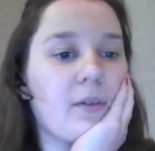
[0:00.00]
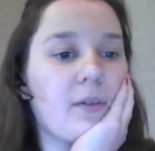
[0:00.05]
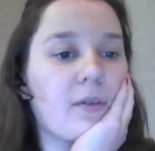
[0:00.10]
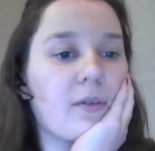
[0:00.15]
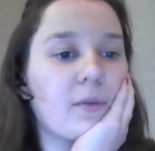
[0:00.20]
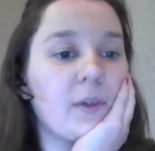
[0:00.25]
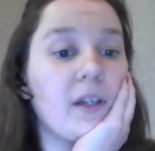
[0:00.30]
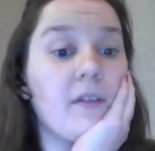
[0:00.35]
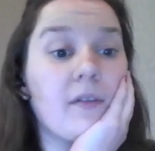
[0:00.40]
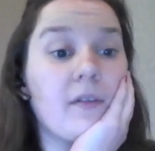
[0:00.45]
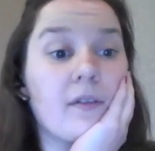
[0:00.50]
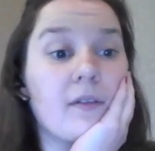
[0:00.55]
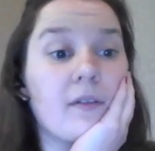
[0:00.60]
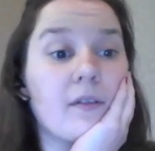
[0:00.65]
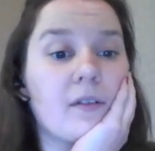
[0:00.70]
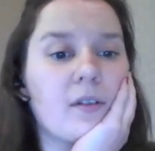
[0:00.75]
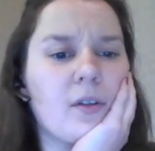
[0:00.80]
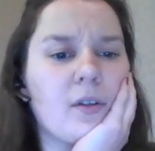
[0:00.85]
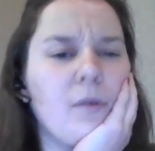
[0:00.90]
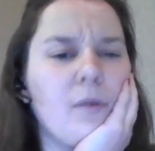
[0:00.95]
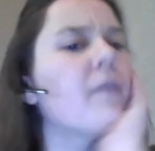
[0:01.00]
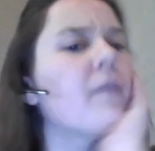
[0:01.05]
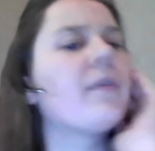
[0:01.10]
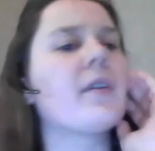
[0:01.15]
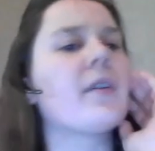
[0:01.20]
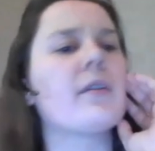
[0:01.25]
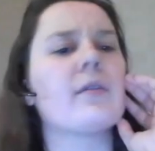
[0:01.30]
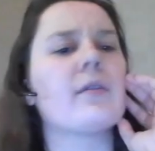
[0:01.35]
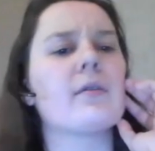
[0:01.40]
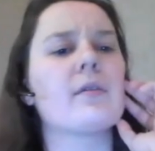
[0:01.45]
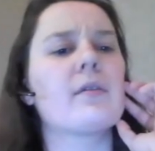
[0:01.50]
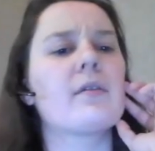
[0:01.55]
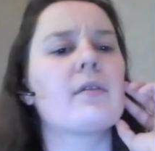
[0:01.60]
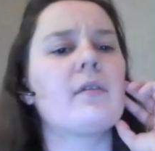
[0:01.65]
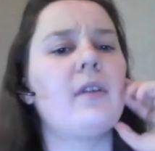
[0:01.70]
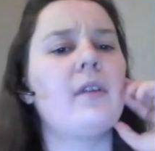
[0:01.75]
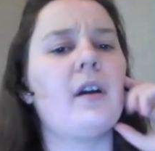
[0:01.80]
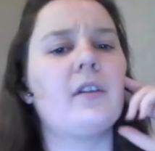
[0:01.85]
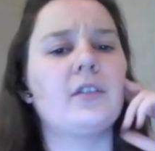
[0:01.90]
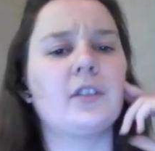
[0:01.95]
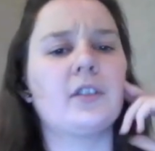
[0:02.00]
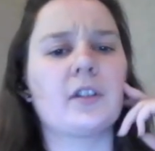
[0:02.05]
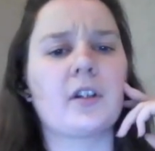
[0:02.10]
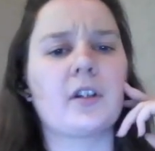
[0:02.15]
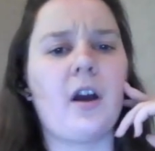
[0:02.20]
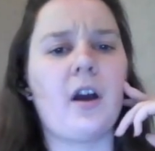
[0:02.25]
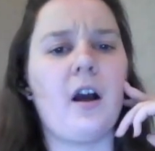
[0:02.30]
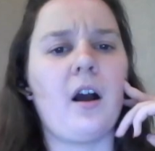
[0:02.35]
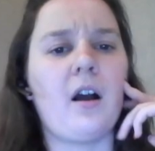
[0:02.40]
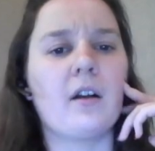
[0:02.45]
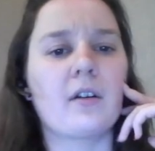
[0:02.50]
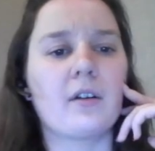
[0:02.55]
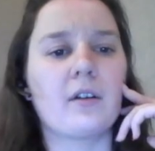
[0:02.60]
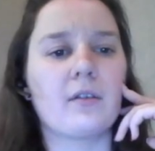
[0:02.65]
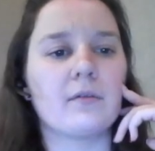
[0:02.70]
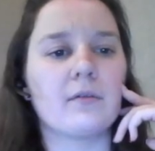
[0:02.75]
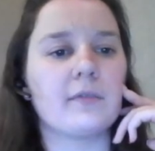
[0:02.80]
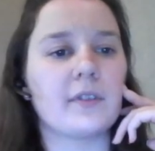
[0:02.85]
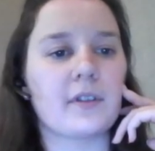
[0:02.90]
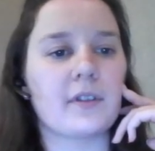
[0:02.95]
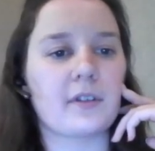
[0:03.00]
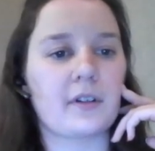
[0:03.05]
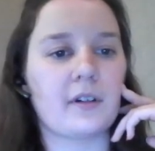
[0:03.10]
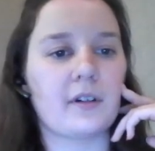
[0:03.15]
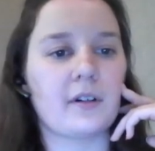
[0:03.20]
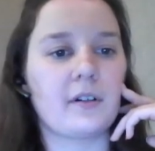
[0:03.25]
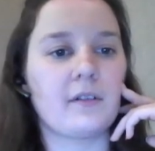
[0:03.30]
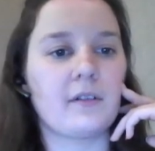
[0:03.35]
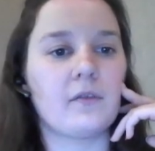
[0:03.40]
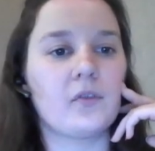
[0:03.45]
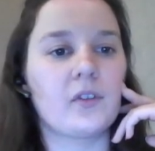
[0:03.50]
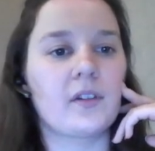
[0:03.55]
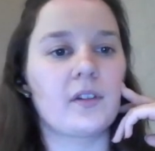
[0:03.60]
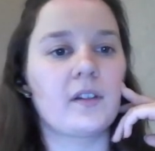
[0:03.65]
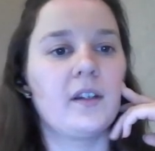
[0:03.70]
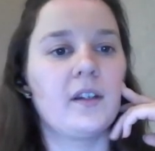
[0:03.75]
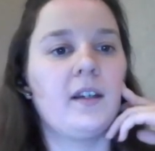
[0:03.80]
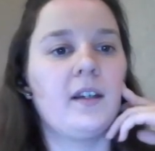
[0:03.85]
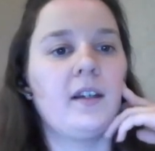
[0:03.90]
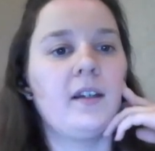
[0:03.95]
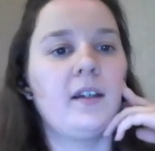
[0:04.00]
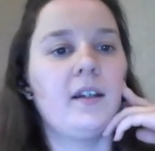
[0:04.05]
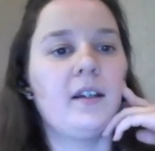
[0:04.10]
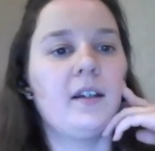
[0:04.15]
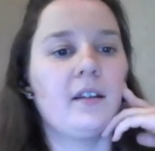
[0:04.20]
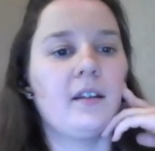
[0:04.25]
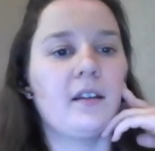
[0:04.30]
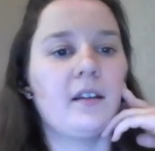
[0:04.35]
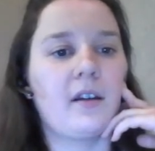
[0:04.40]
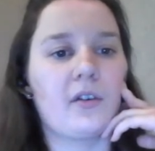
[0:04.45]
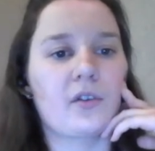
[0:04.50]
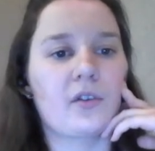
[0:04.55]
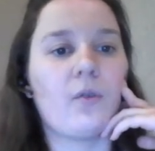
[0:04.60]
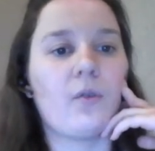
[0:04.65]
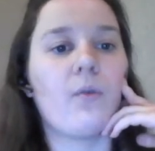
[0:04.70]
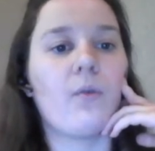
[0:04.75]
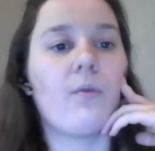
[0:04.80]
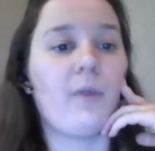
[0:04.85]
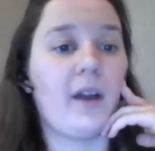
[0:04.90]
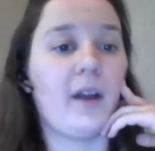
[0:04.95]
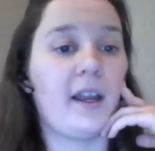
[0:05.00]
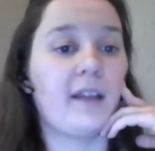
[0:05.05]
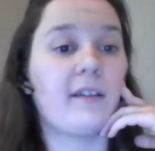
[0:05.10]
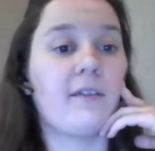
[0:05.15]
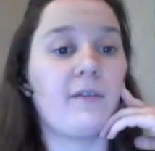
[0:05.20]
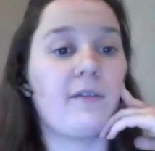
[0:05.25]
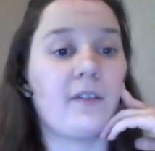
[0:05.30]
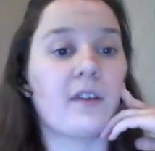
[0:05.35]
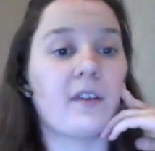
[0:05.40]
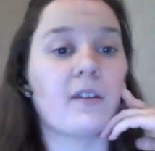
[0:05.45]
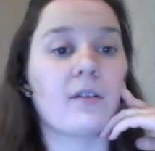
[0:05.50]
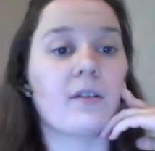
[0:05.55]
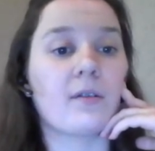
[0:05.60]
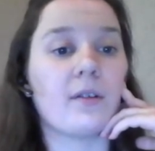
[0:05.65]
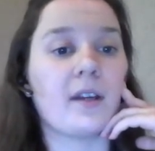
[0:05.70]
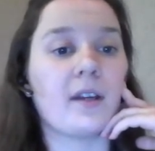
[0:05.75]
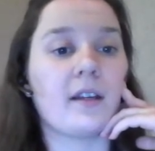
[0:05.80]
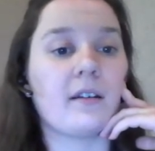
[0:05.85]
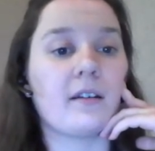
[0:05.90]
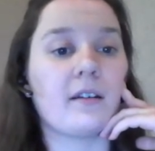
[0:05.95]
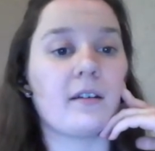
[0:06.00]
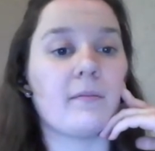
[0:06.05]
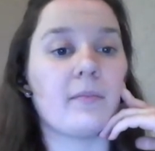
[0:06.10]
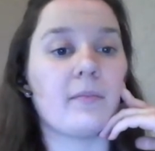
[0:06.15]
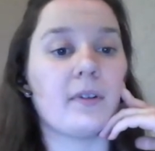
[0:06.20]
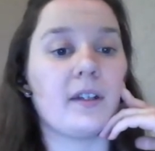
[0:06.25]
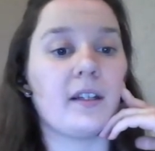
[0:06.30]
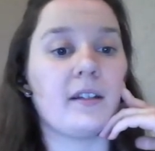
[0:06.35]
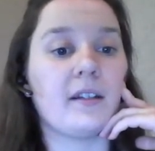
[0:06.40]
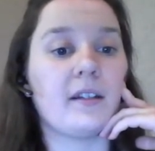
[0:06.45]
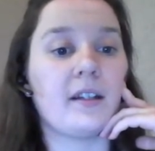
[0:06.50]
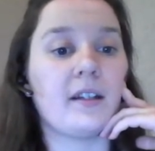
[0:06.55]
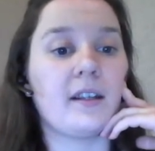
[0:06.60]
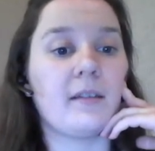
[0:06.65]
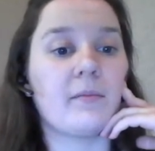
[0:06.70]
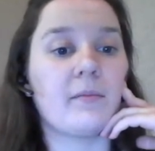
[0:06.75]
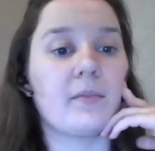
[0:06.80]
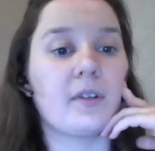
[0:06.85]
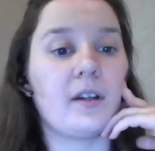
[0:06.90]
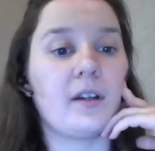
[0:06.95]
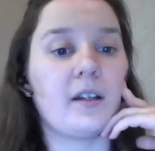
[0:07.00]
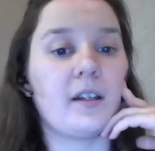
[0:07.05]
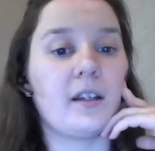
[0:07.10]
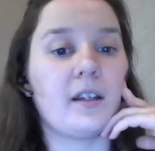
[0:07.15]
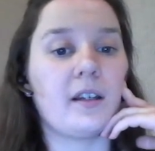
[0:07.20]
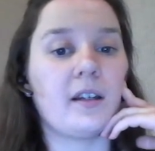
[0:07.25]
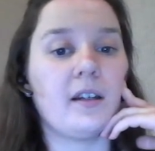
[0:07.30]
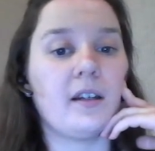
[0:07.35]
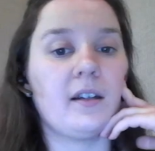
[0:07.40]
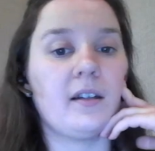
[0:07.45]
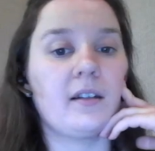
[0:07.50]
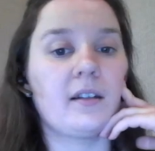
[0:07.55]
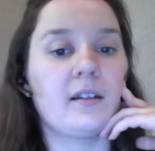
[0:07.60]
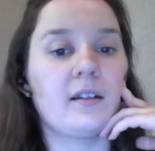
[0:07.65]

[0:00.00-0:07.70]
2 of those are Chicago reserves. There's quite a few incomplete teams on here.